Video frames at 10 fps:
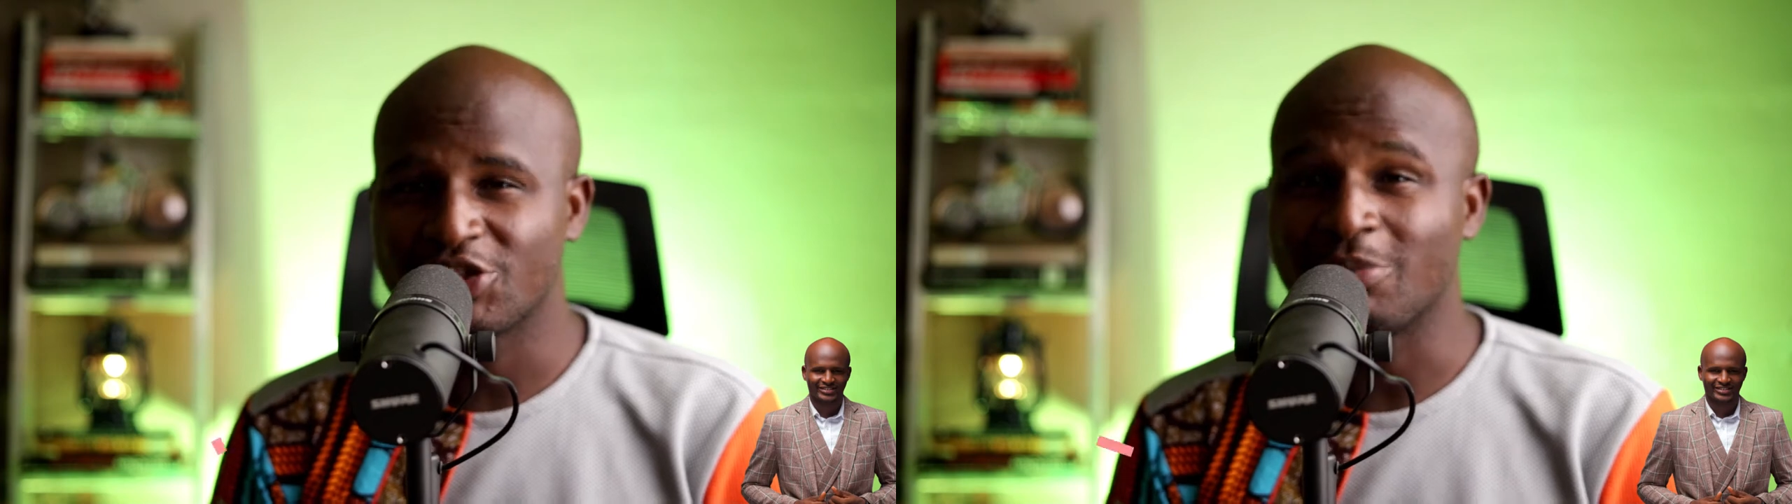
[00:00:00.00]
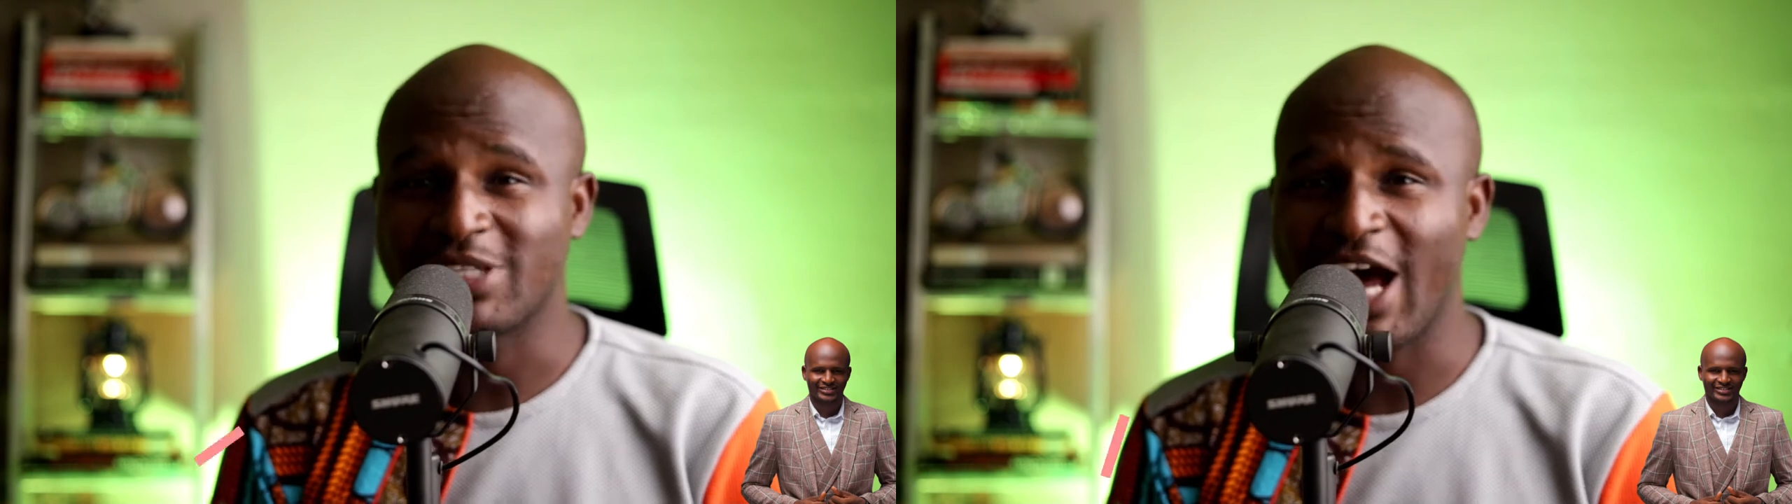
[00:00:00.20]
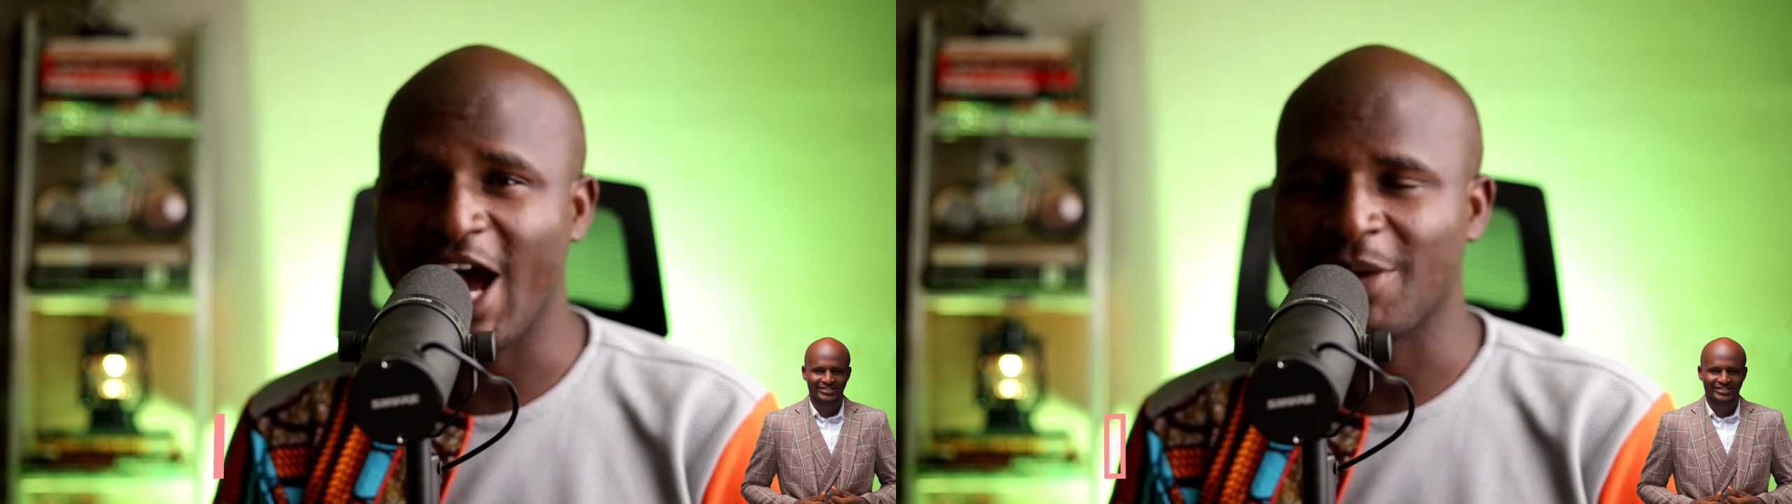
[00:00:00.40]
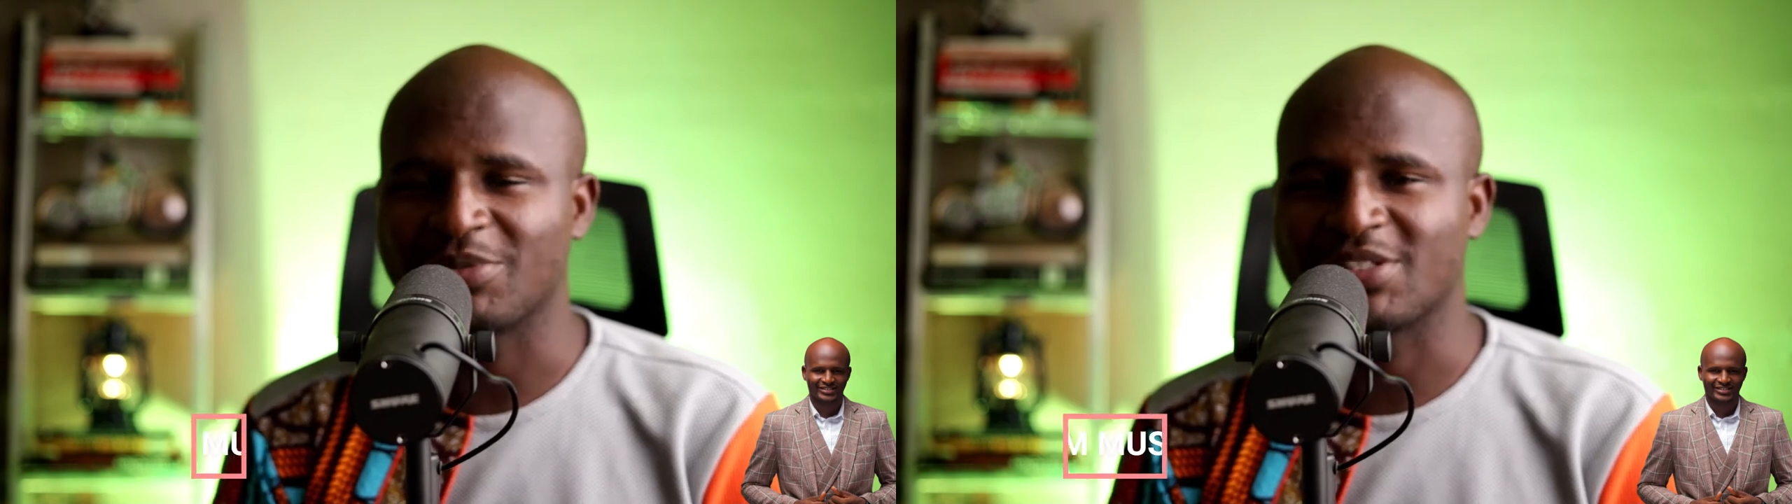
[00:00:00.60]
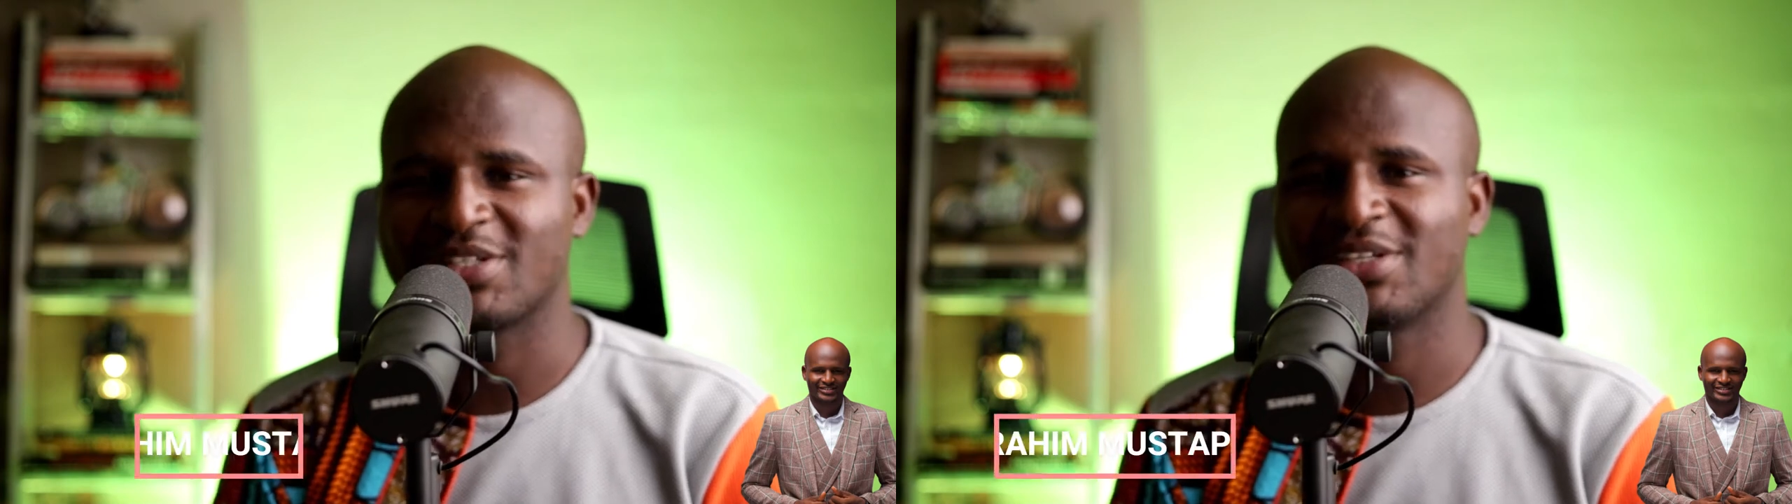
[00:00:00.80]

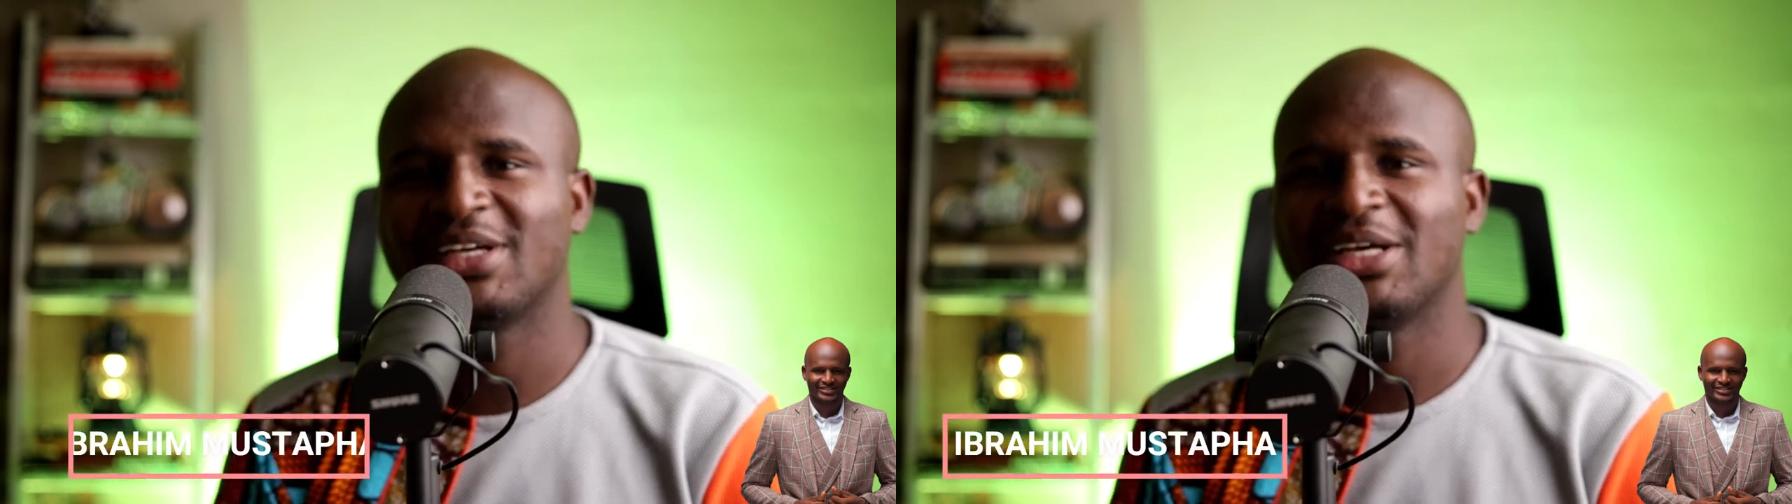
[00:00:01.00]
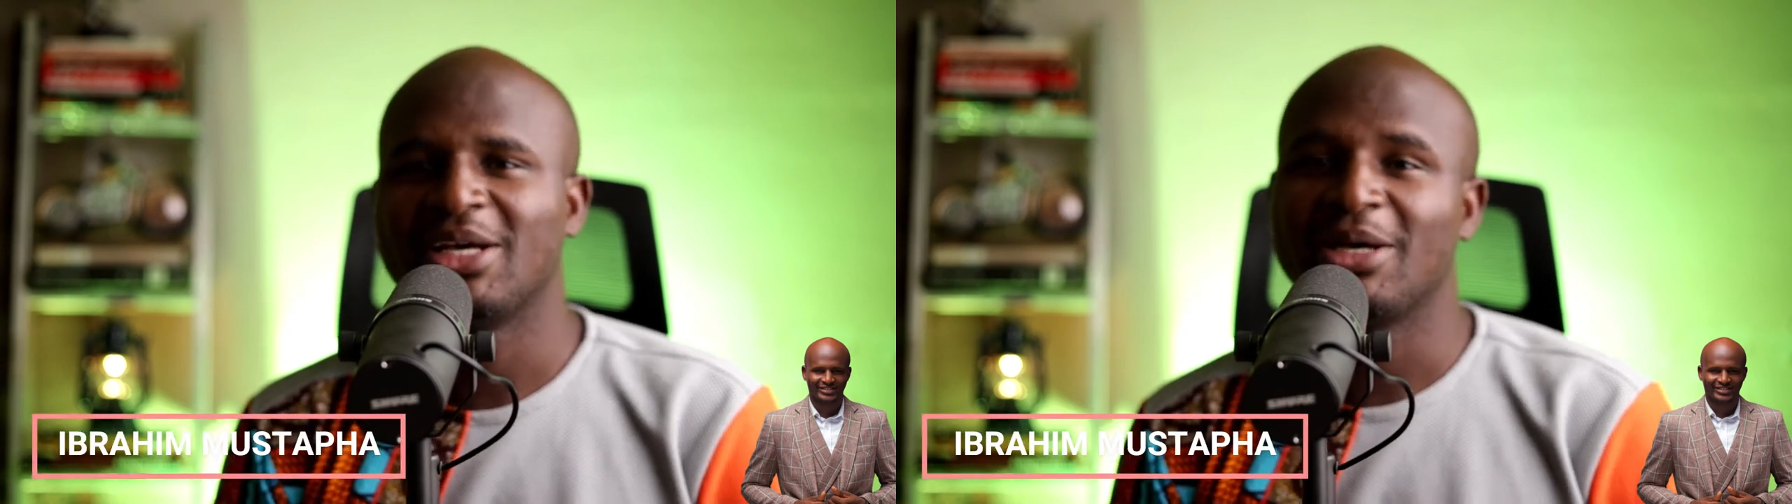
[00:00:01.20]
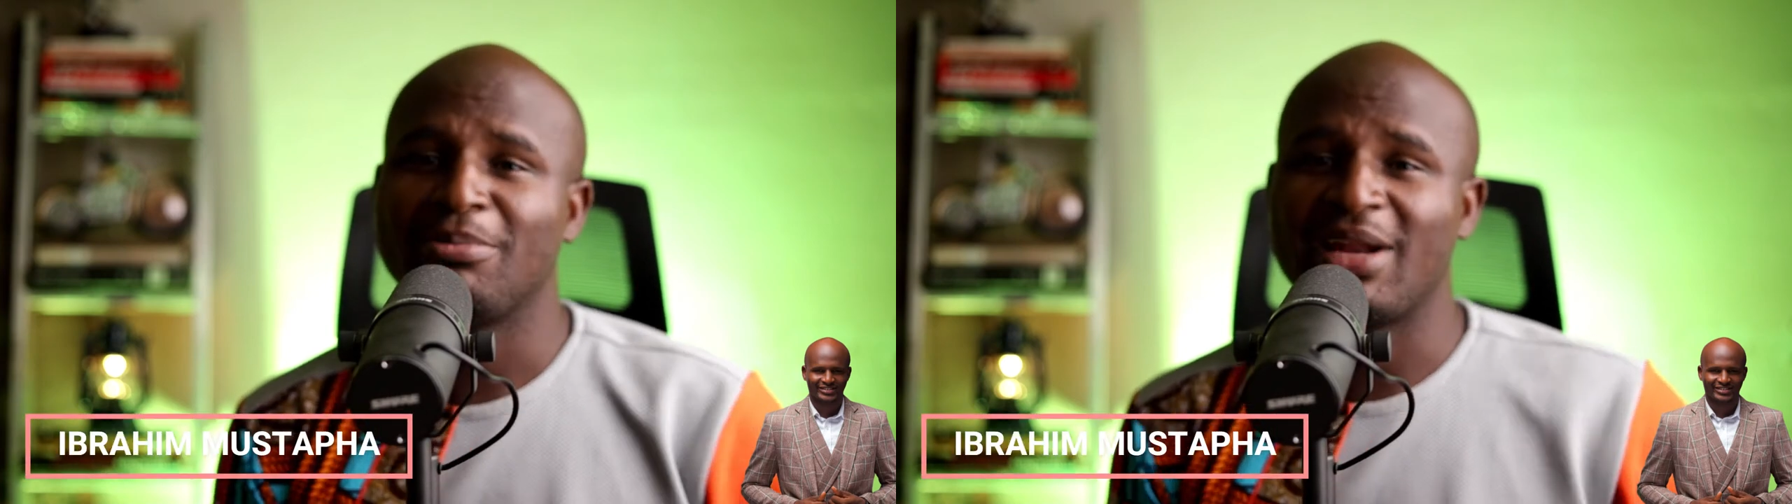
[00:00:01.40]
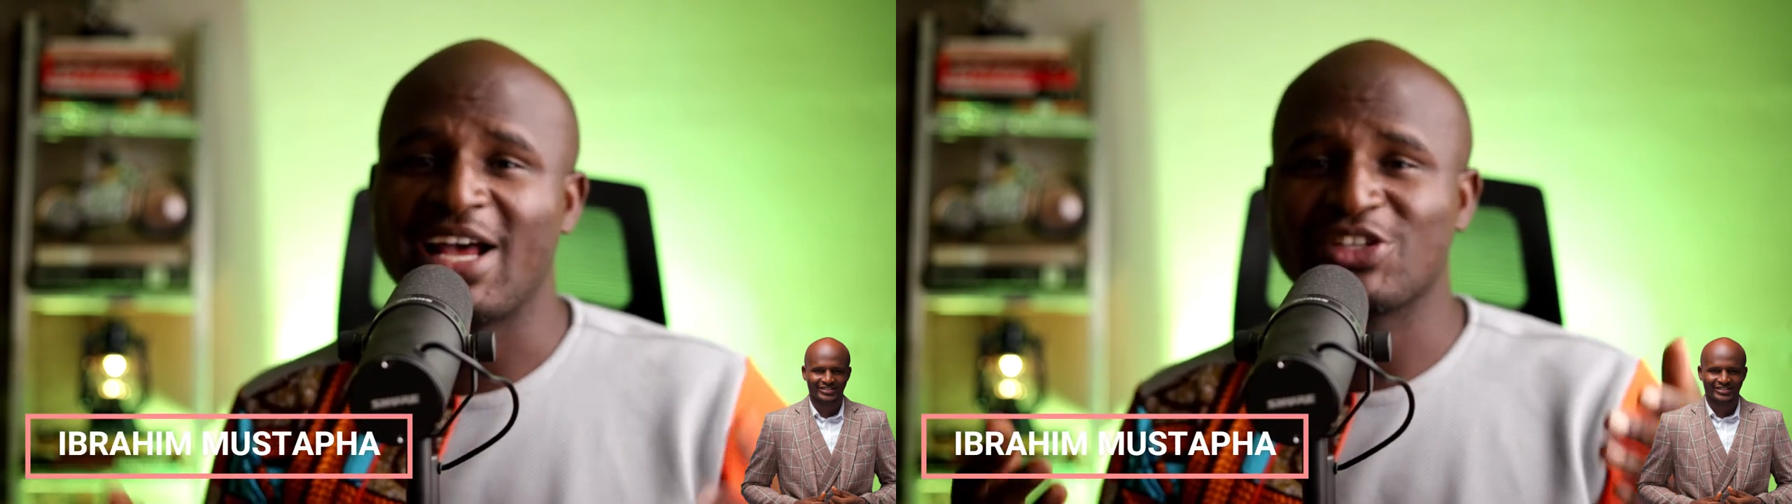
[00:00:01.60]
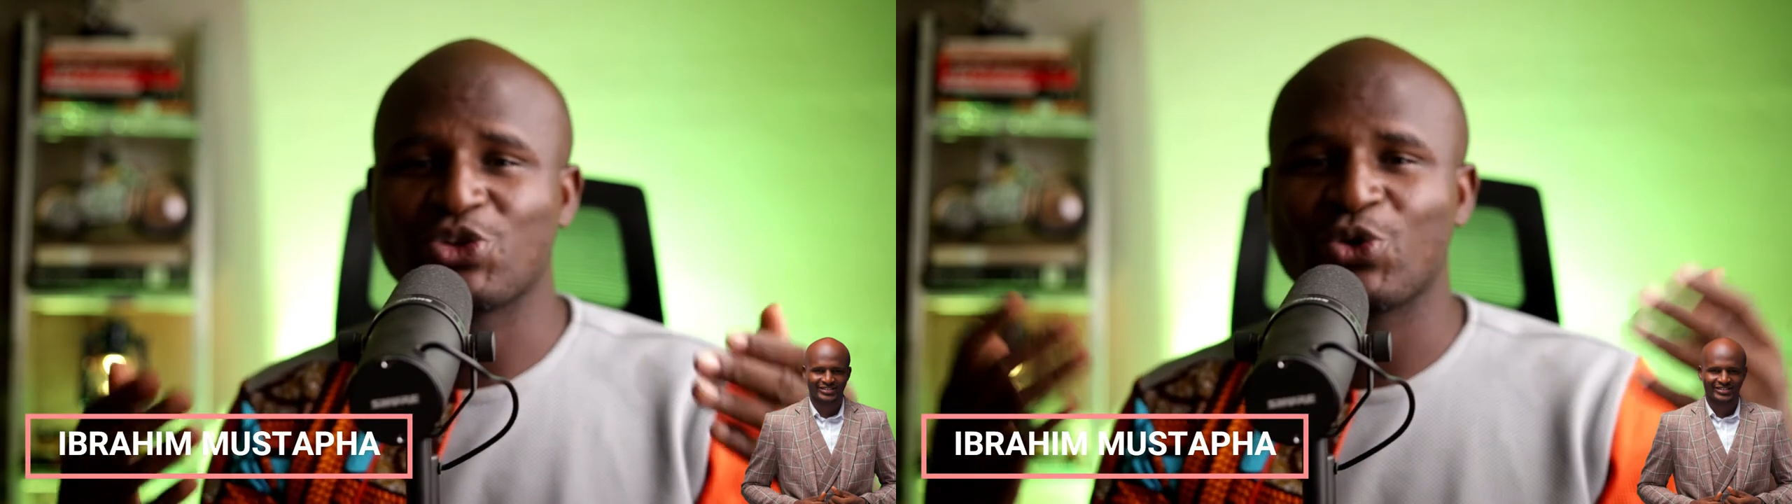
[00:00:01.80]
Sometimes
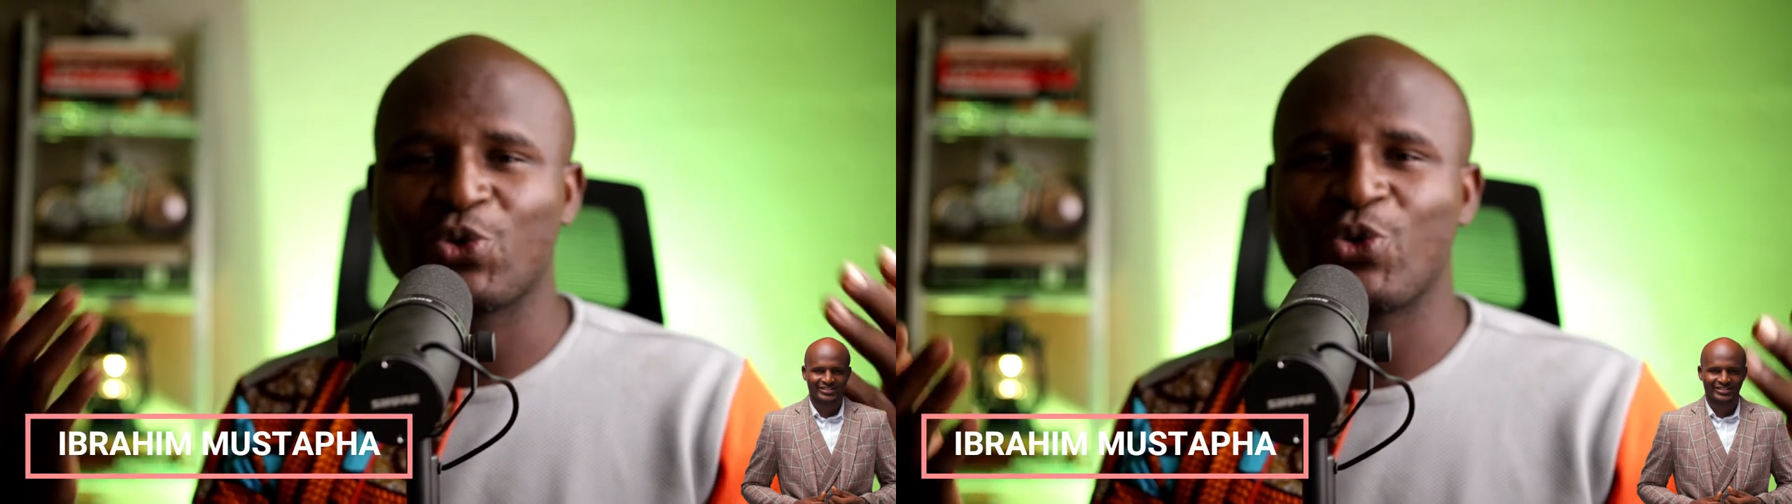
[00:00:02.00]
plans don't